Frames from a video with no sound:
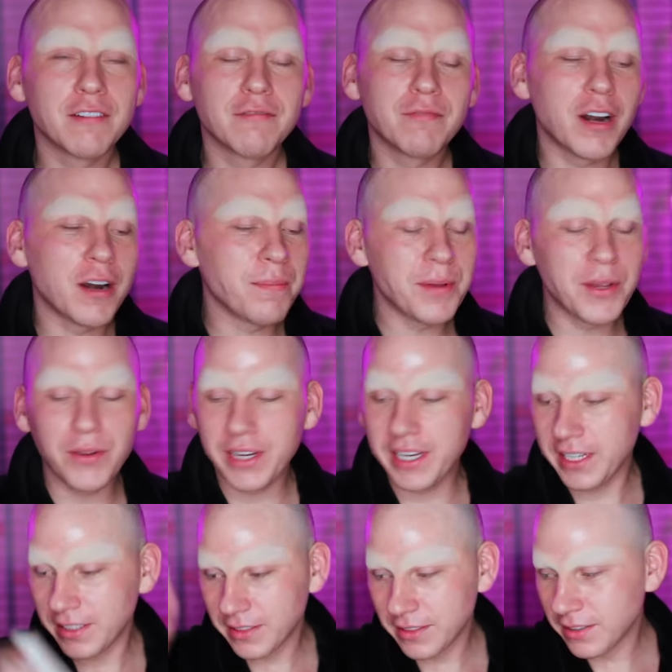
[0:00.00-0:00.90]
Rare
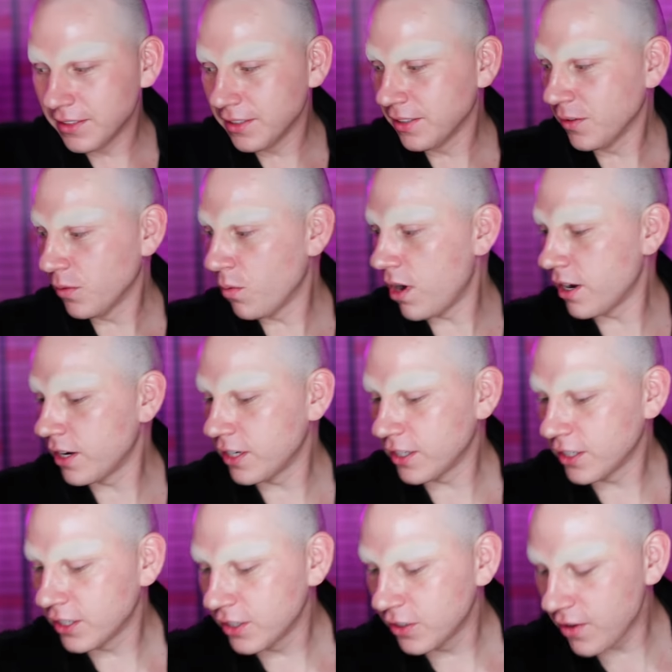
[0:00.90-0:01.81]
beauty.
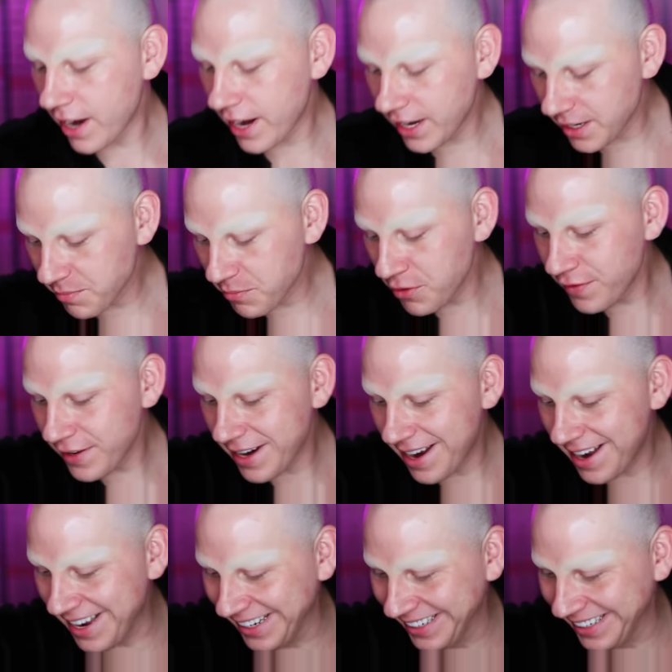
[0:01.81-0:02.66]
Water. Great. Moving on.